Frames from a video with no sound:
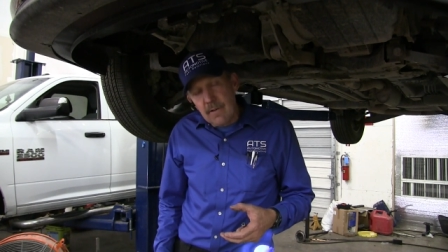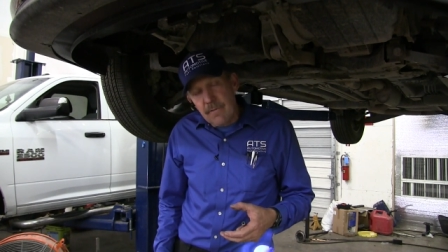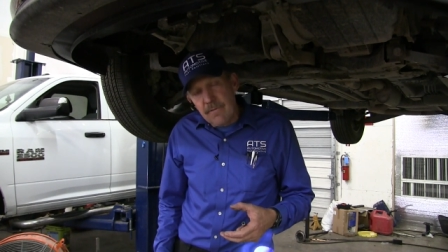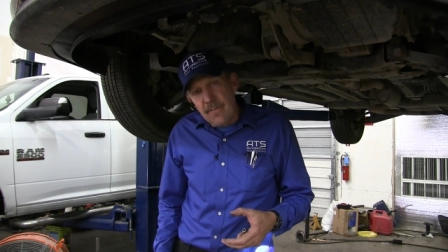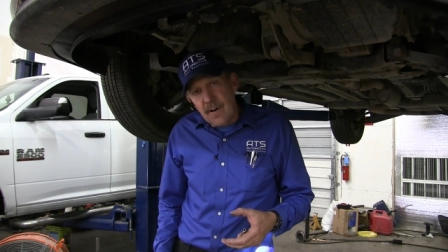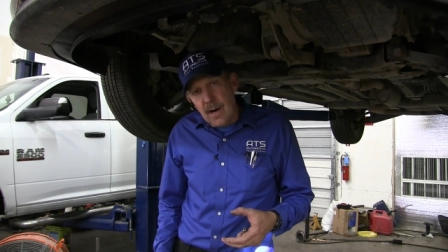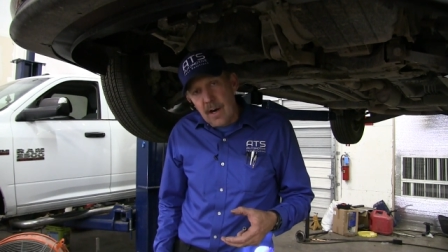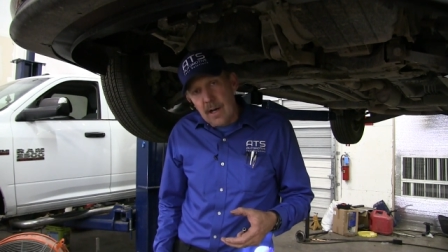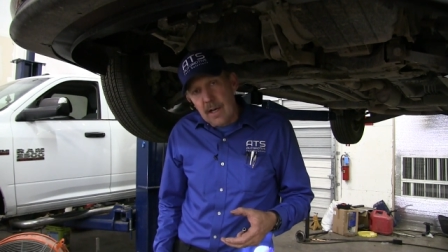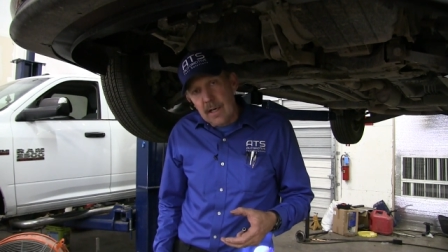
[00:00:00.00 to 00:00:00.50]
to
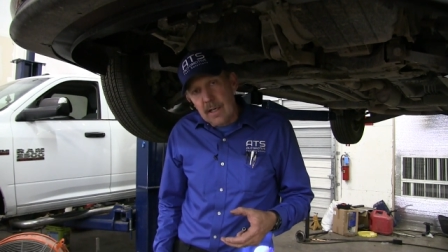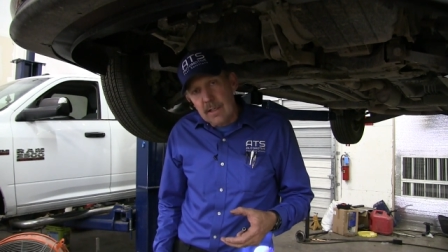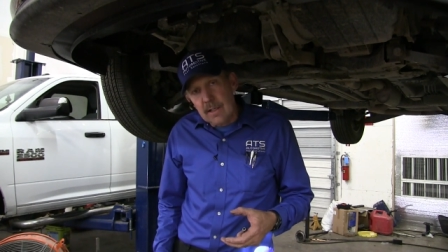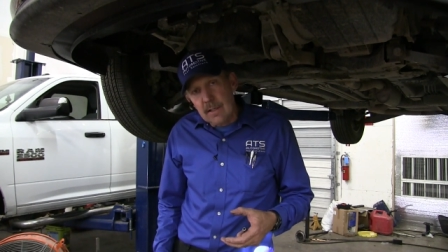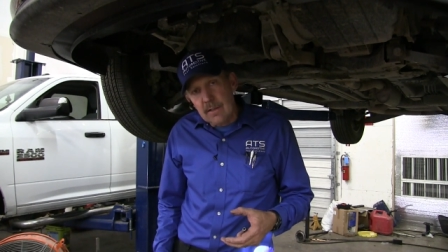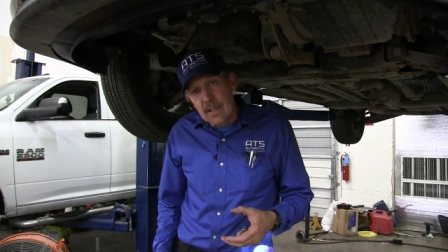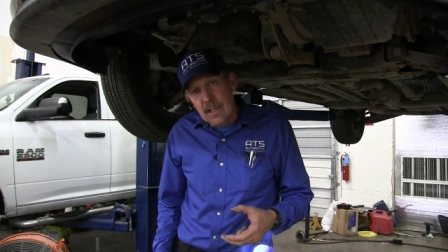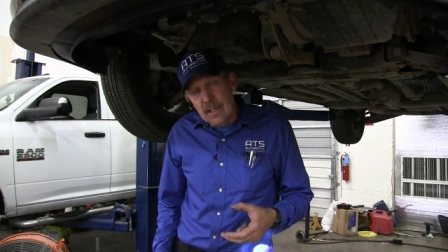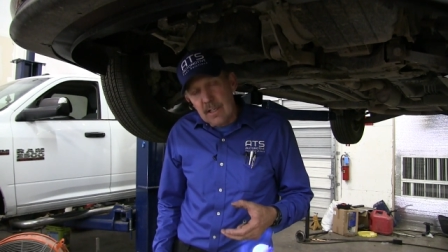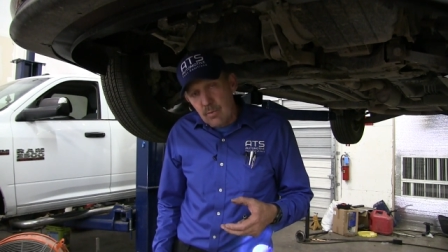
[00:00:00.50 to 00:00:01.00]
find
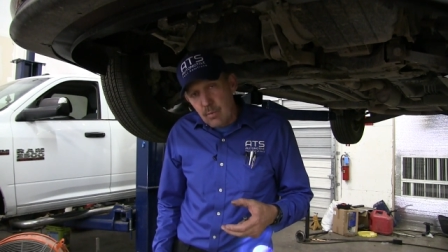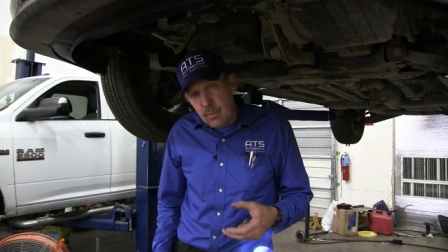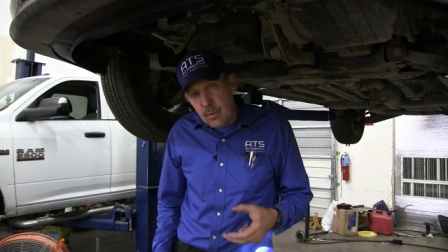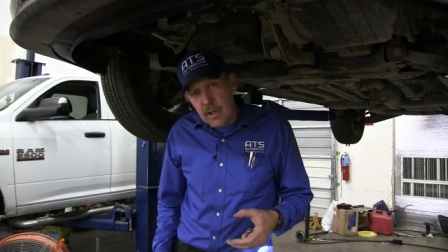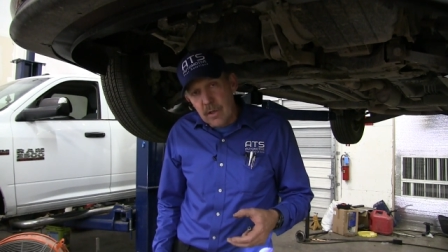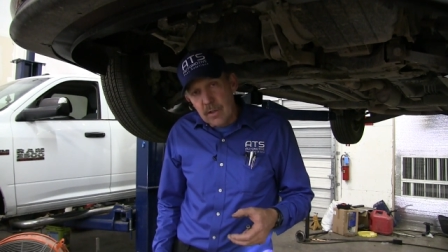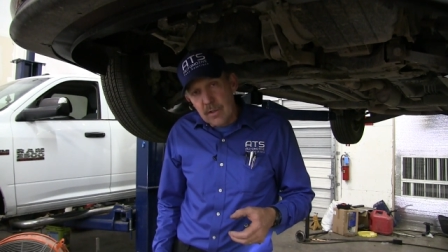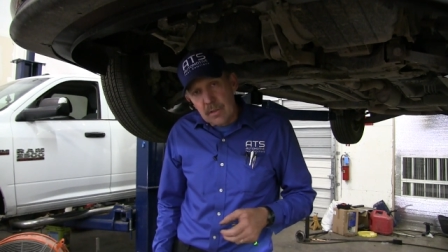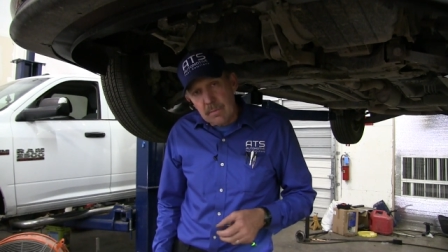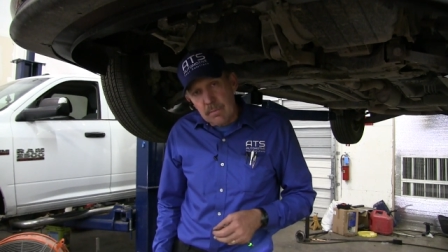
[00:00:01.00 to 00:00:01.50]
these
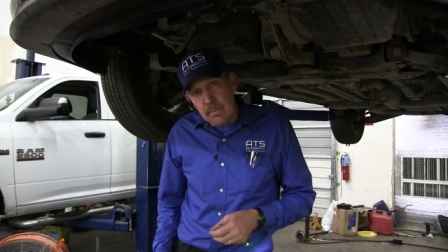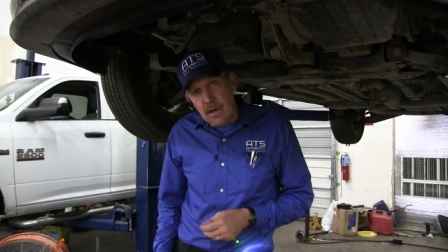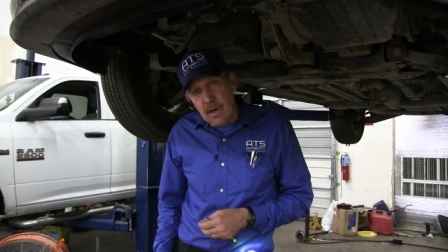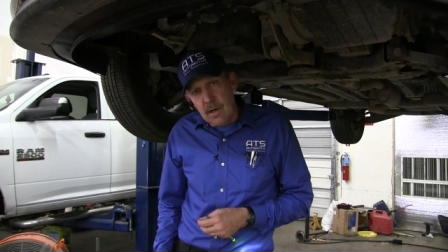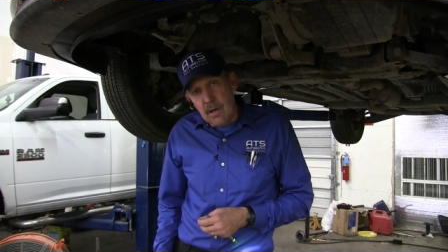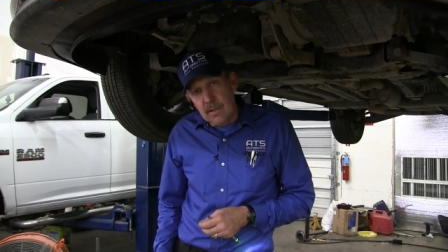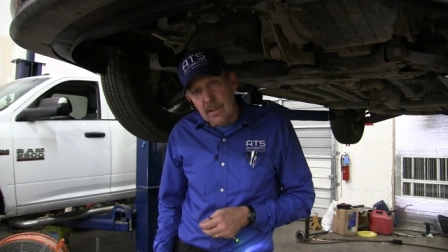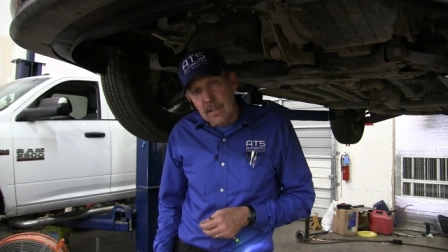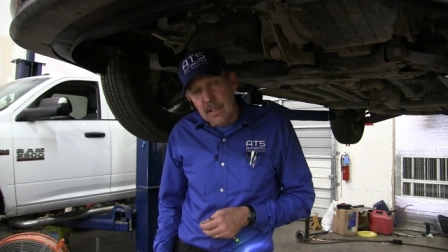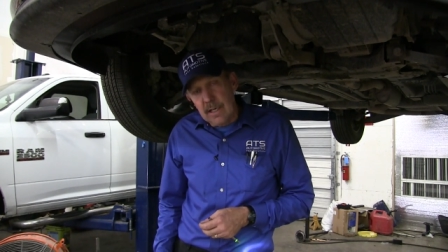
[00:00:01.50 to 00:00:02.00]
real
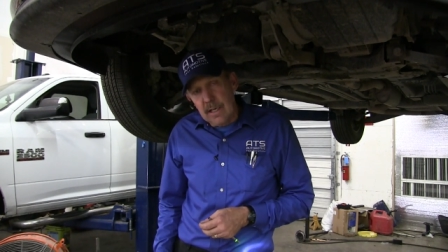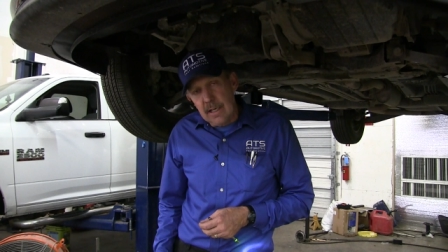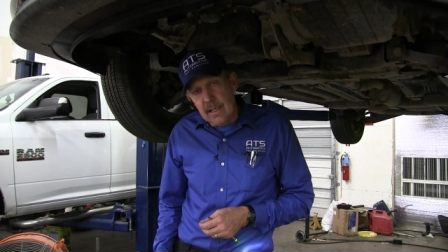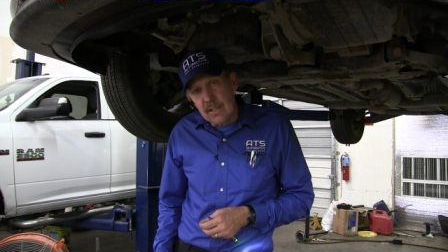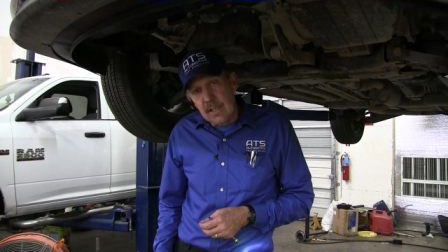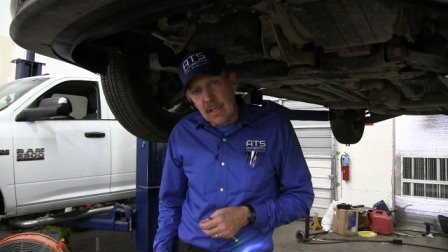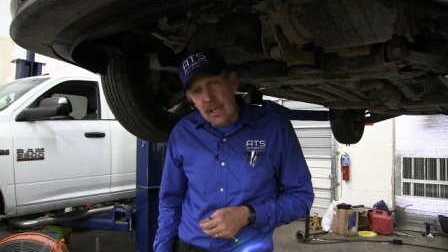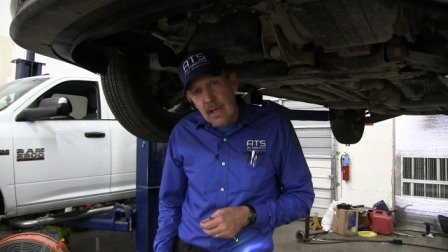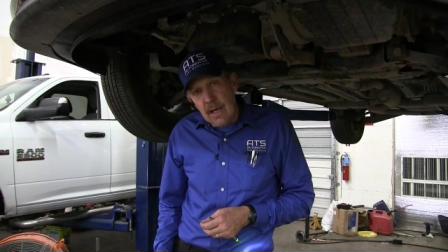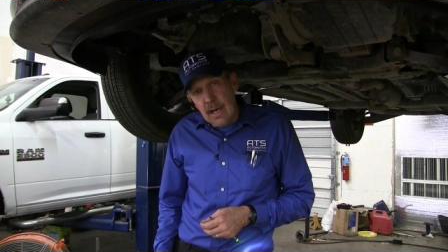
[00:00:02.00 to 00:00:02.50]
small
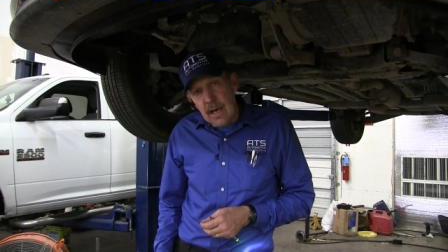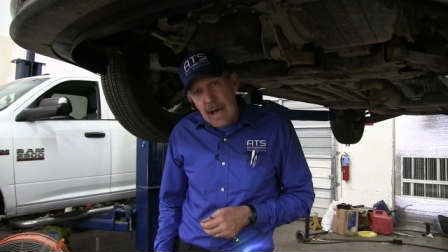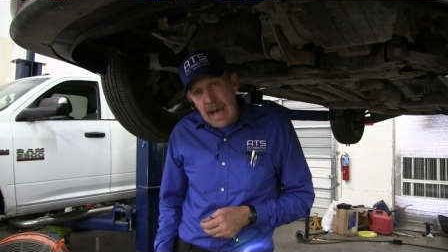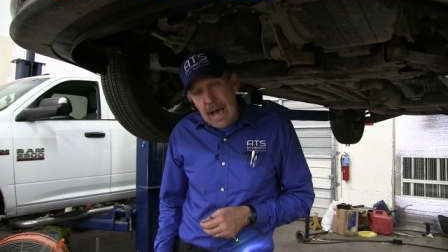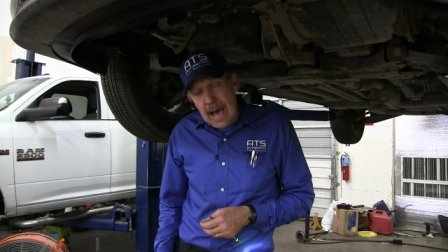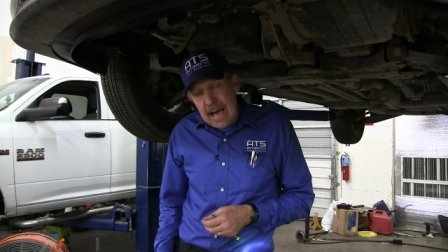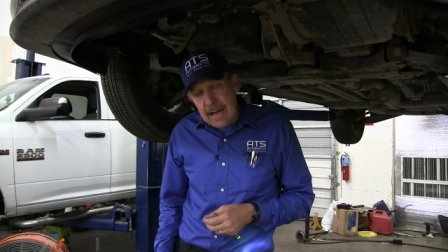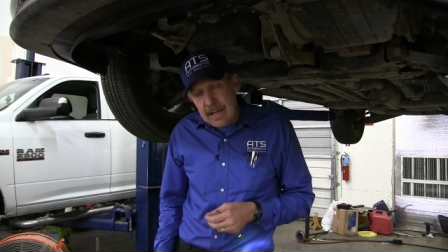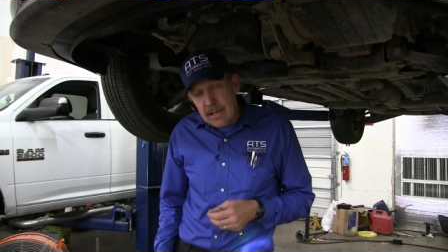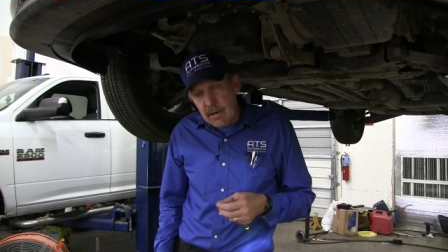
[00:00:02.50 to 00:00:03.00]
leaks
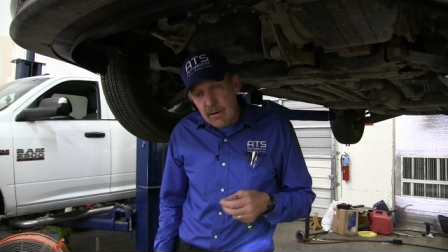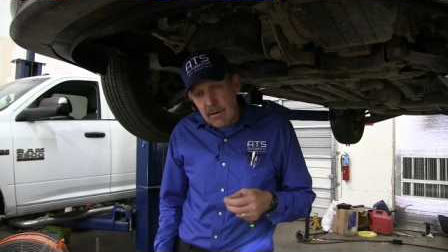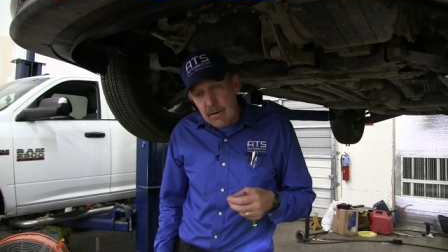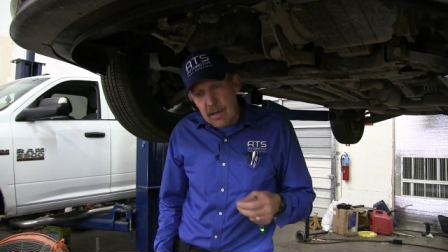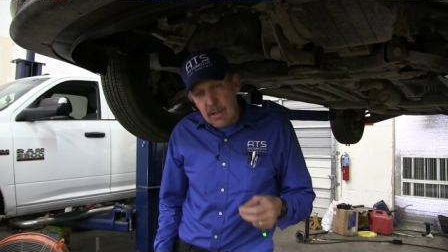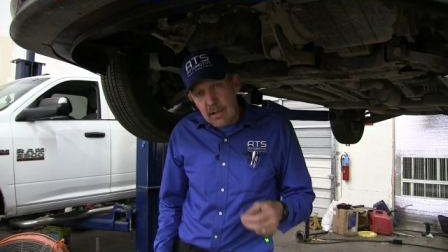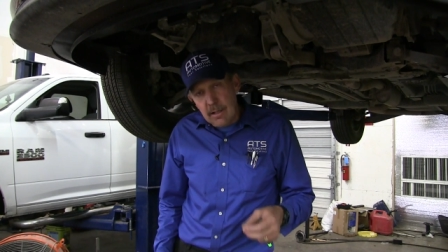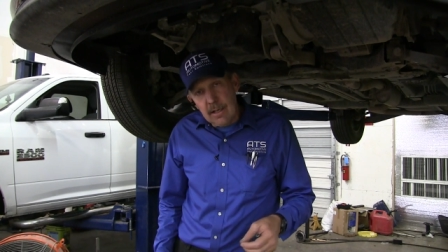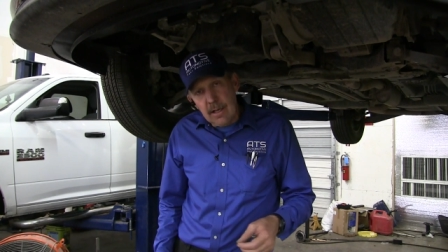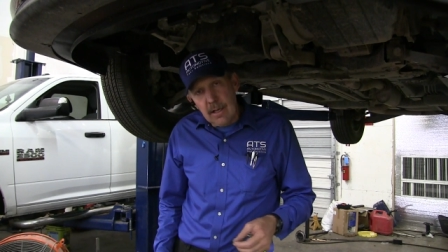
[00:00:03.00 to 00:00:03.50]

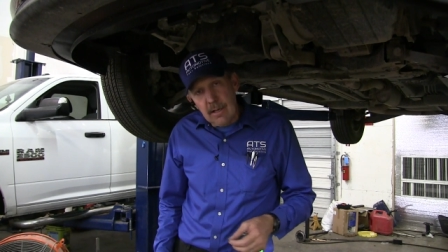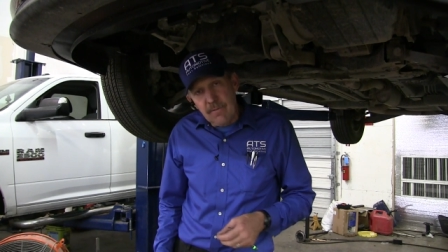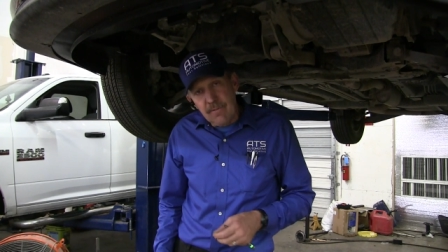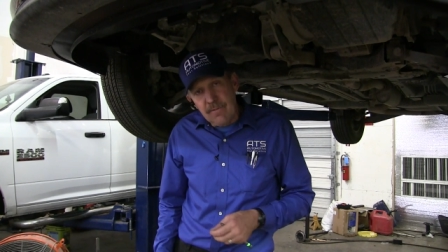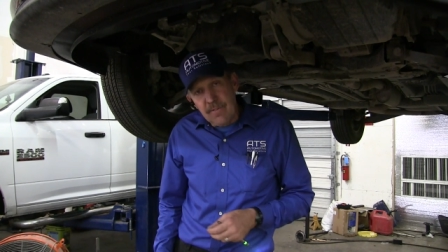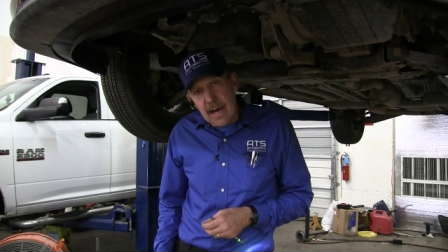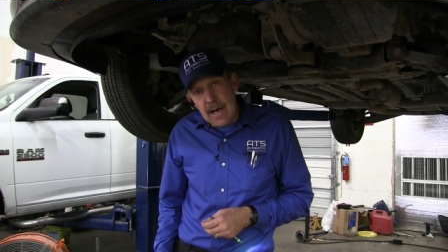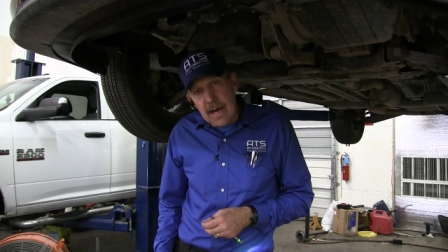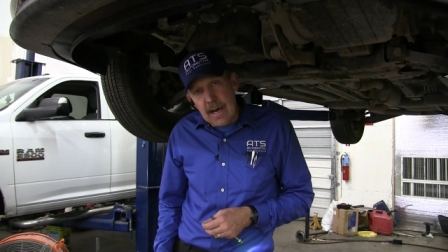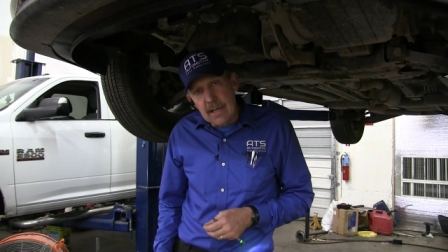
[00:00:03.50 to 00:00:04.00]
accurately and
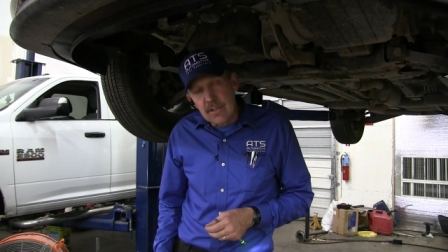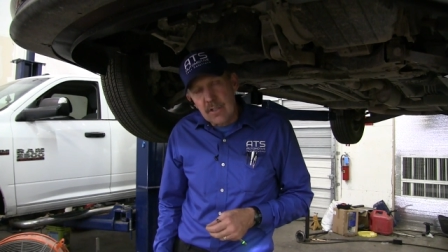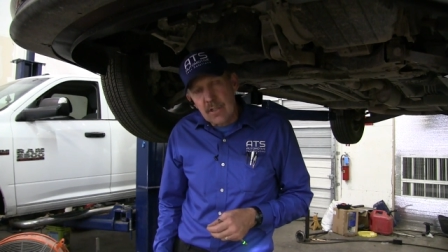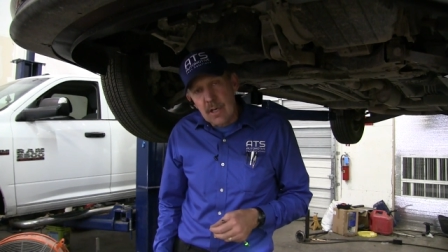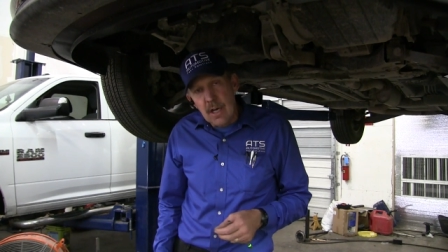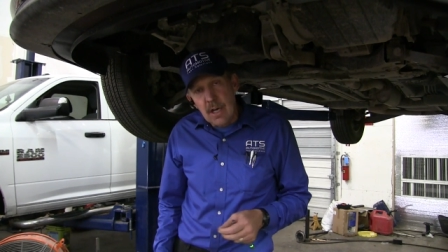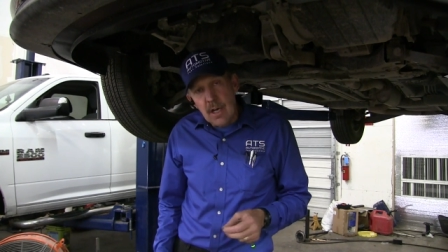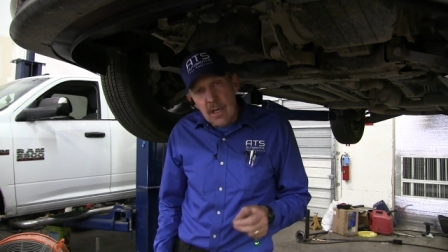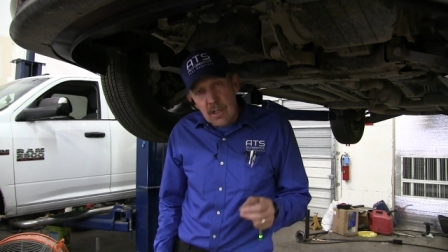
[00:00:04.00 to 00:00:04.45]
fast.